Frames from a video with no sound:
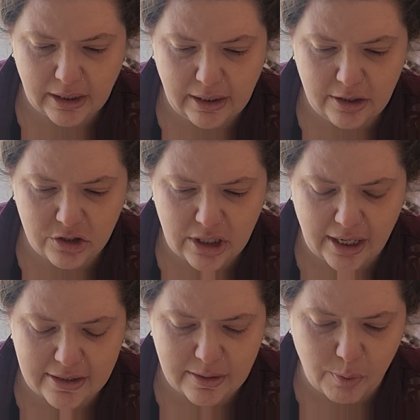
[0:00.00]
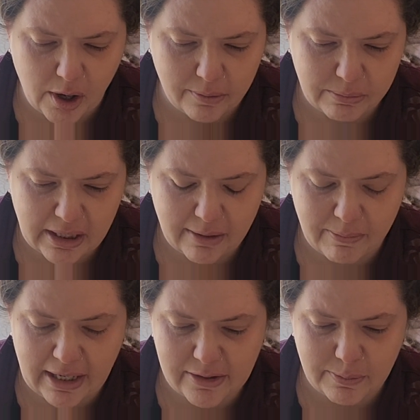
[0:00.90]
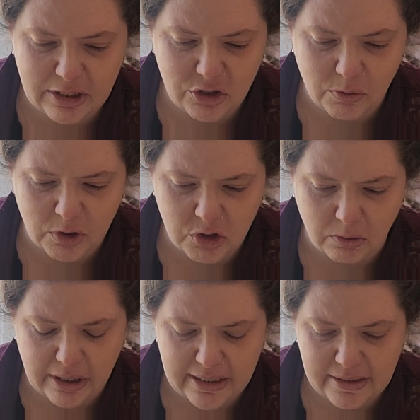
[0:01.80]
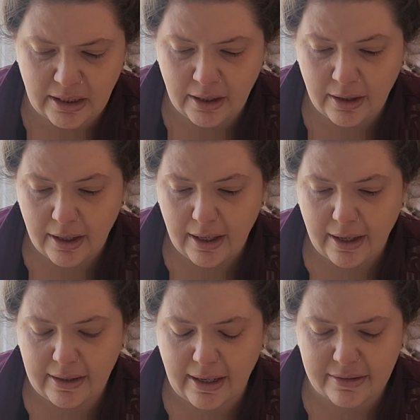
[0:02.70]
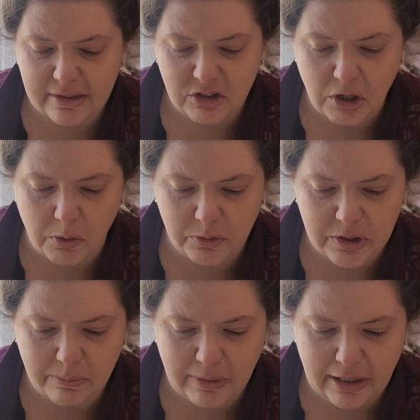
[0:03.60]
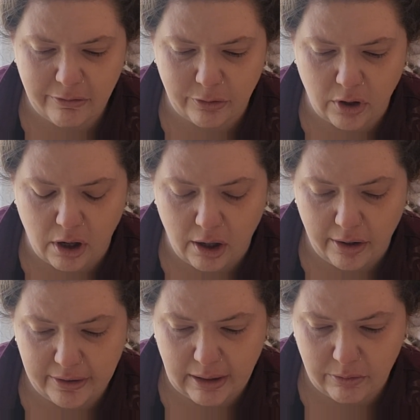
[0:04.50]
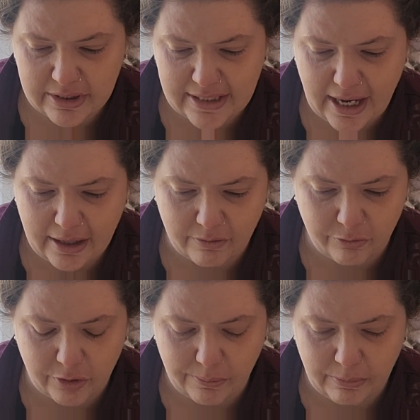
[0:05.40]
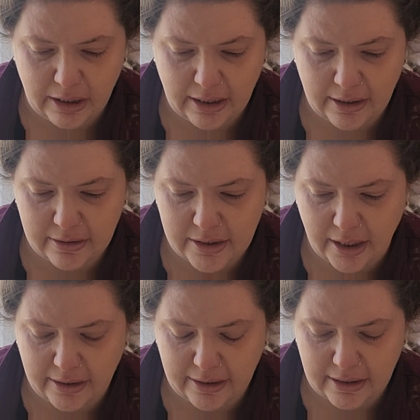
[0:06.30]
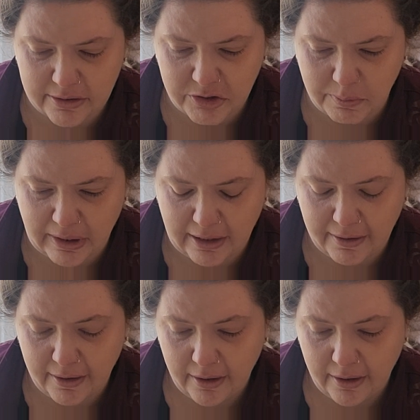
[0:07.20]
He shines upon me and makes me to rejoice, and has atoned to me for all that was taken from me and done against me.